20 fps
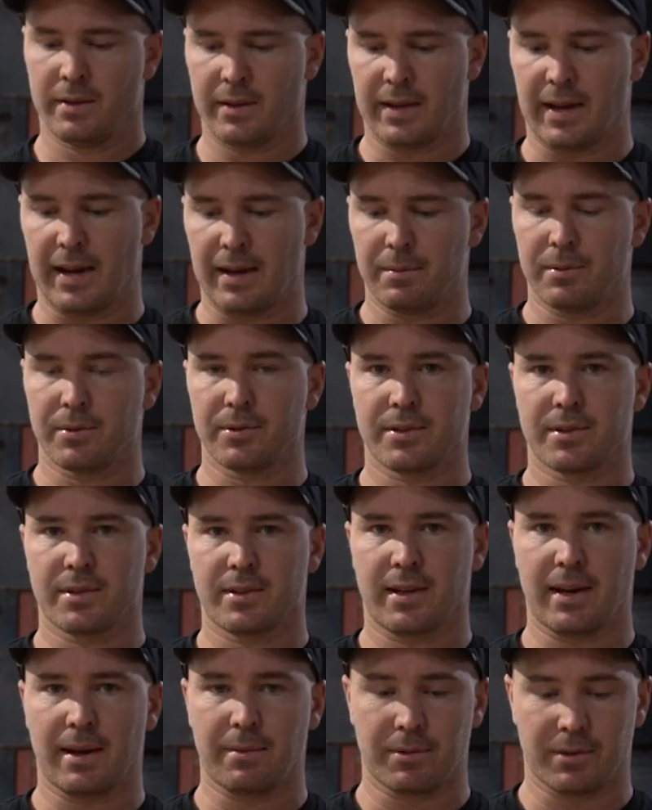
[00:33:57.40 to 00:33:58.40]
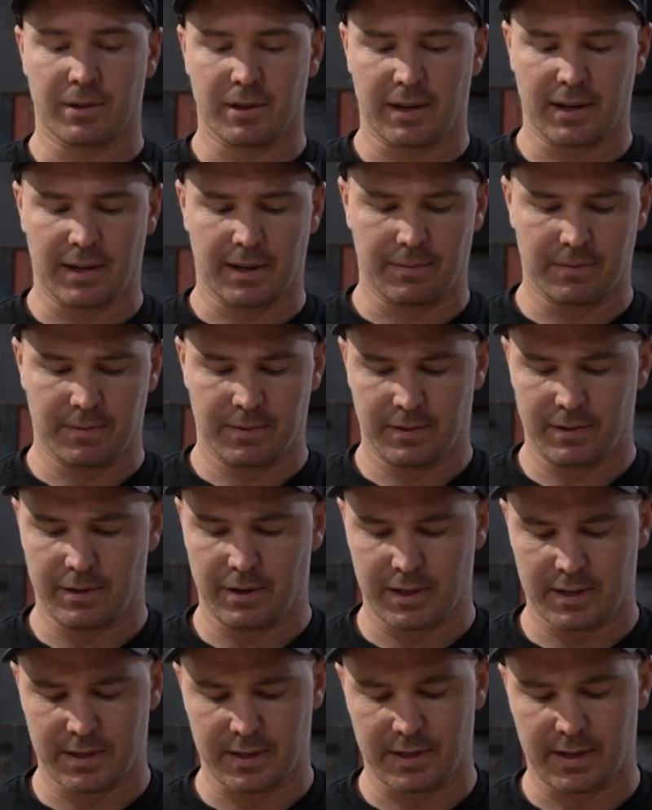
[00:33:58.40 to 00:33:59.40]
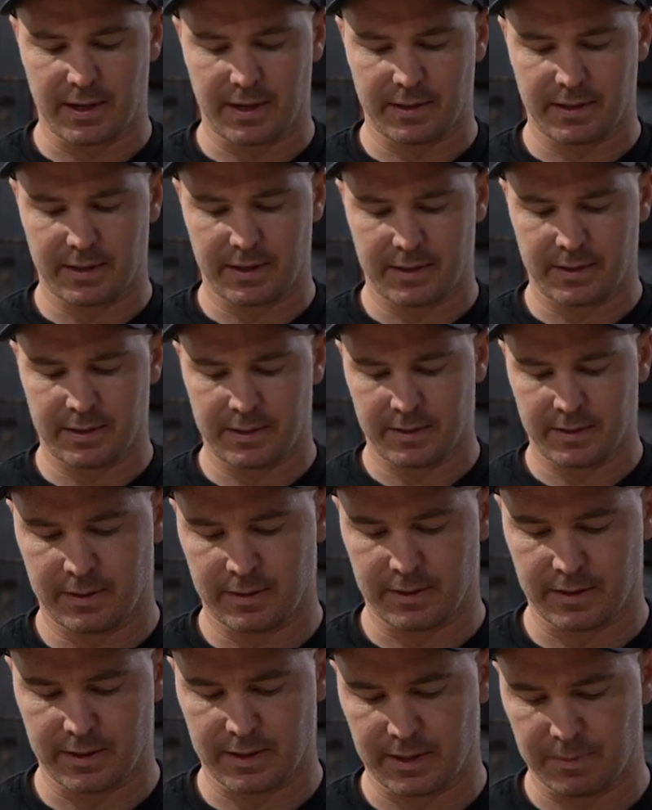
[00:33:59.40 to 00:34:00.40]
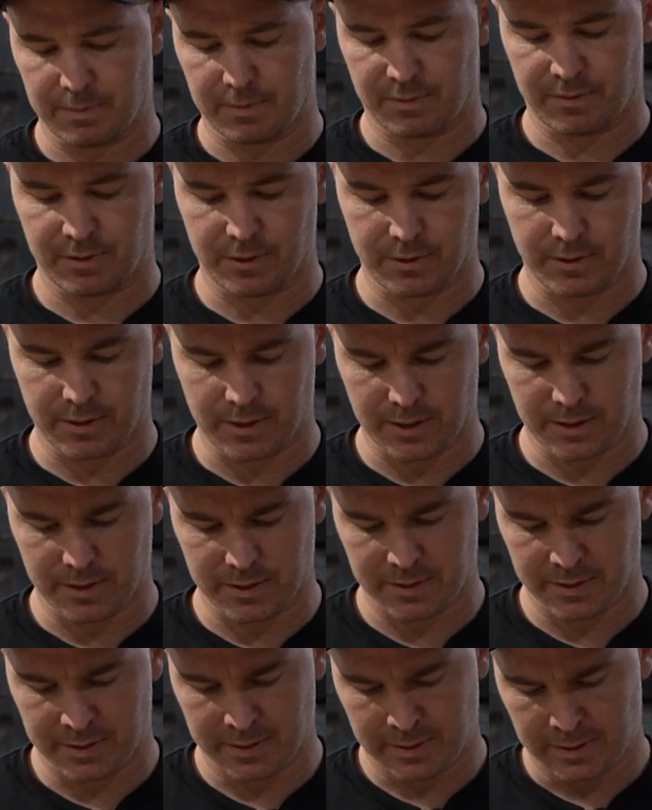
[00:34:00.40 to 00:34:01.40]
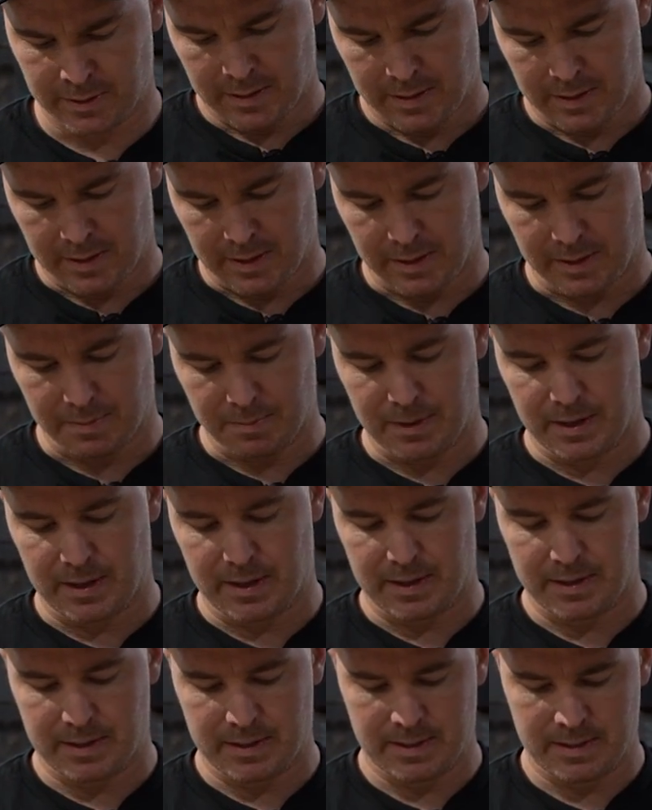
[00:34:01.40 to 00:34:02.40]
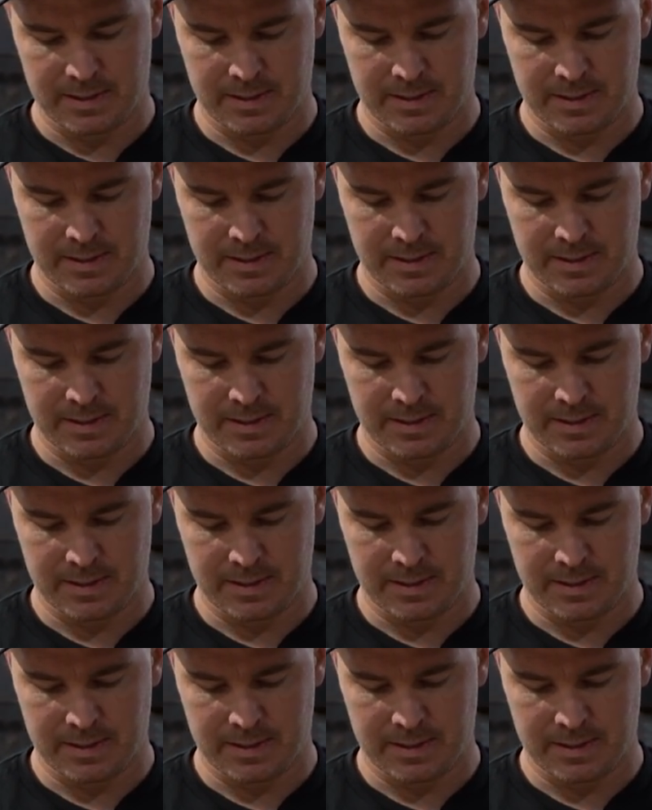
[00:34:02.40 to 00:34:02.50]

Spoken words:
Cables, cable tied up nice and neatly. I get my fuel hose, cut about